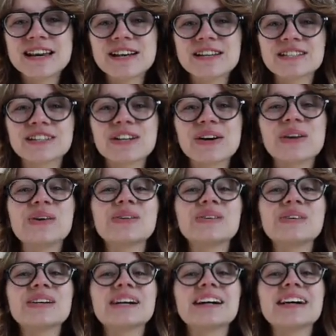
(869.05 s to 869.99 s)

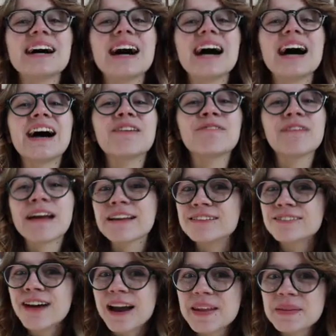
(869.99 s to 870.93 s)
So read a
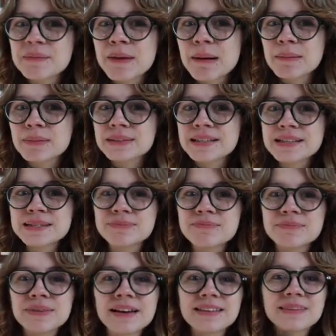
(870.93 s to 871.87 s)
lot in the Bible this
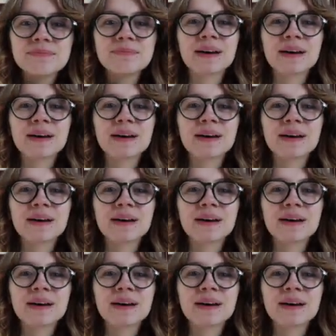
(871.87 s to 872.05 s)
month,